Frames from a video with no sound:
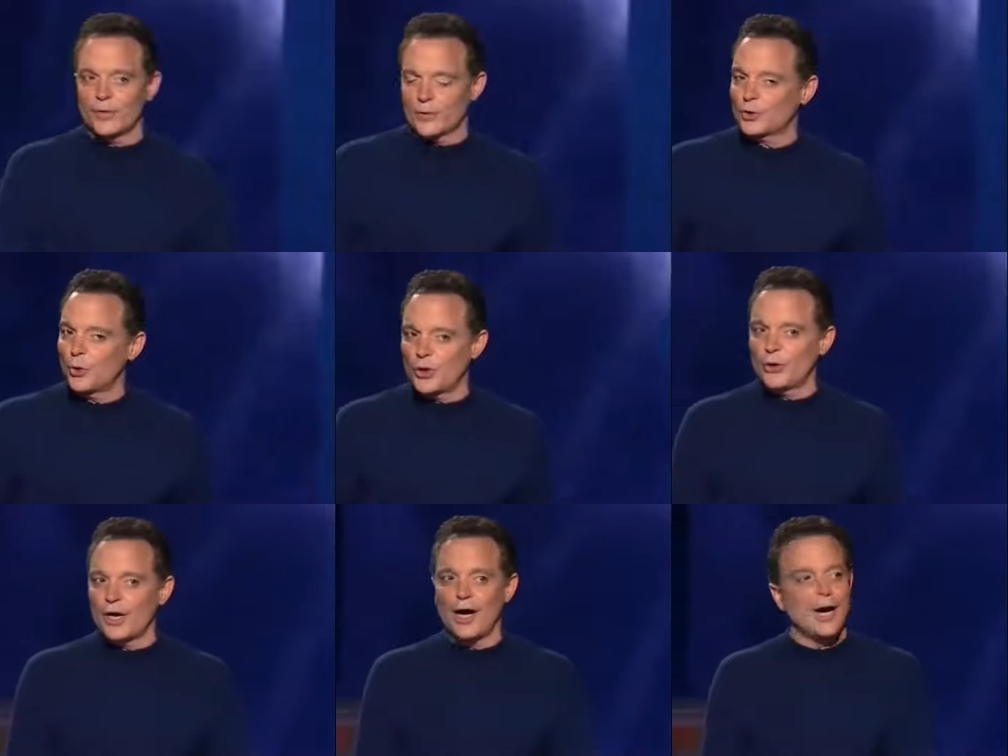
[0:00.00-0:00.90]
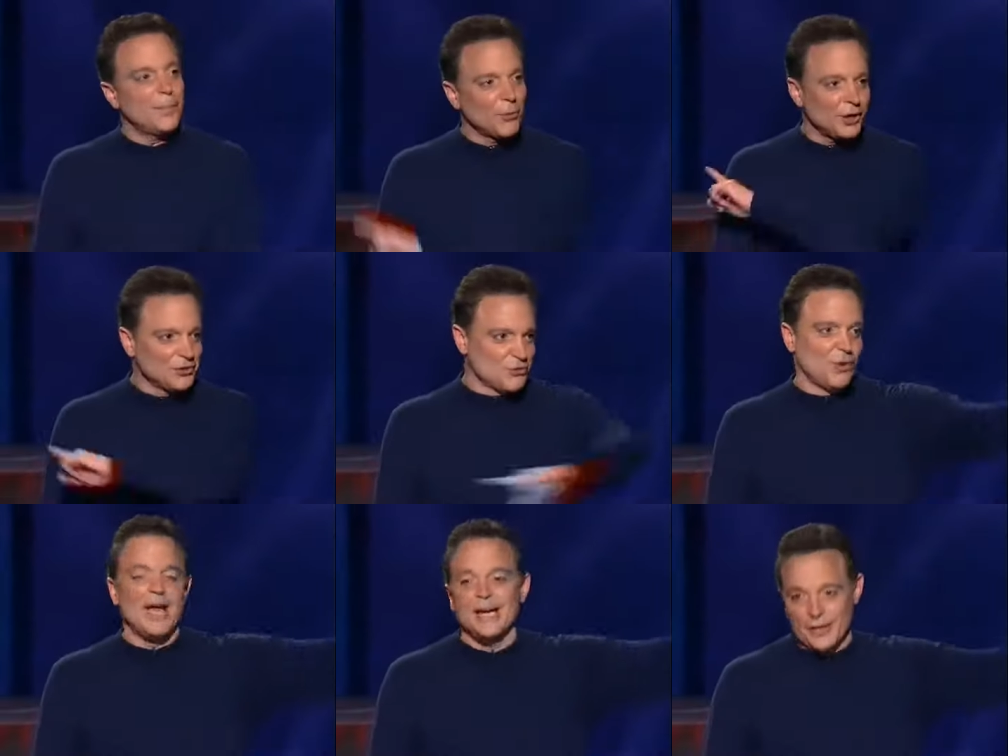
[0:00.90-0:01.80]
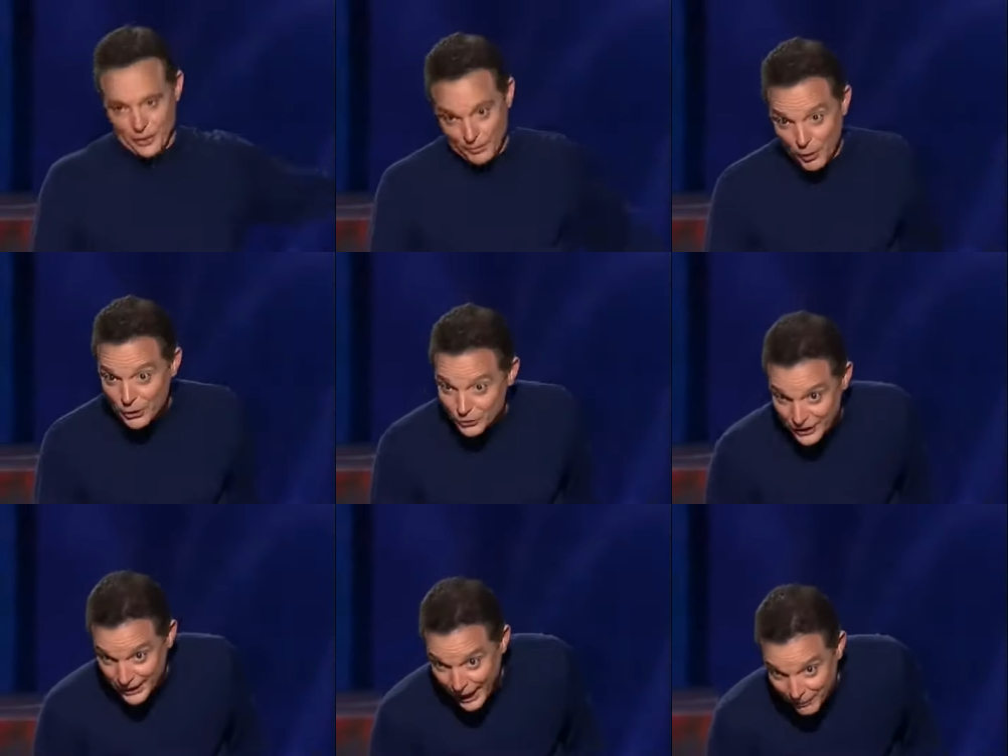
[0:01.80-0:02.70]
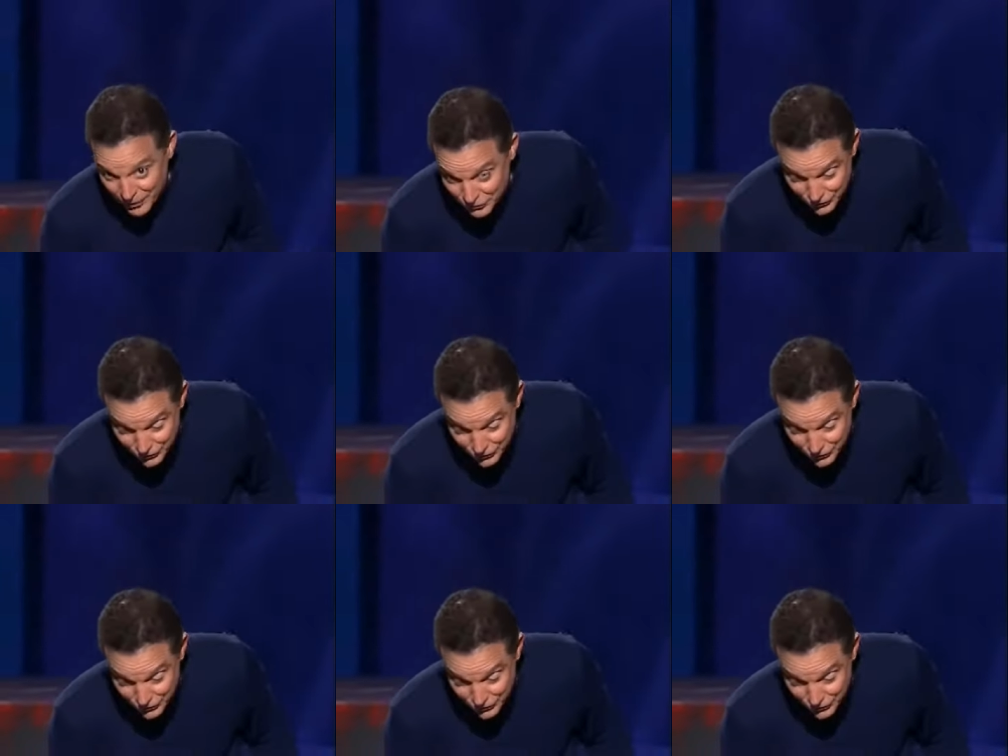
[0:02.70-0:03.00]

of a Toyota hybrid and drag it to the Berkeley campus.